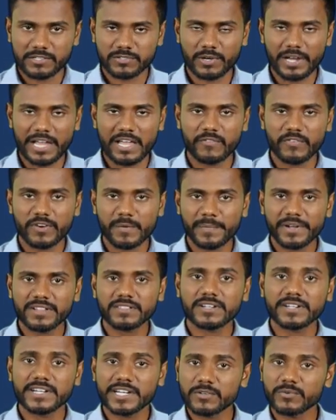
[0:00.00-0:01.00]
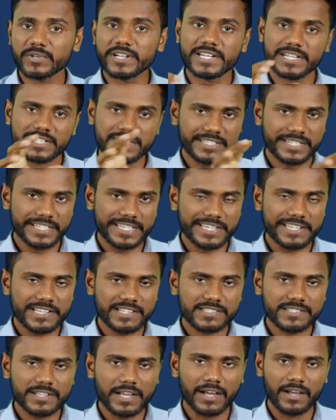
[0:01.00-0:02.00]
So every month they need to deduct a
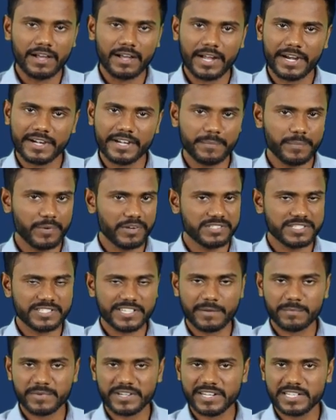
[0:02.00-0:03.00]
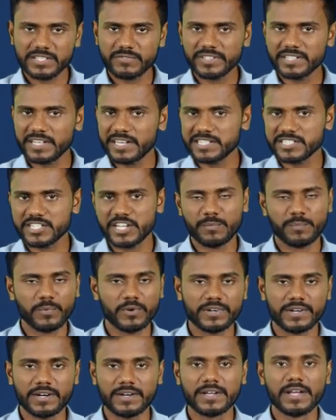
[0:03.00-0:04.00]
TDS and deposit same TDS with NSDL
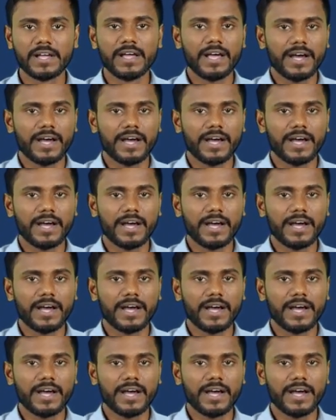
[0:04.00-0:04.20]
portal.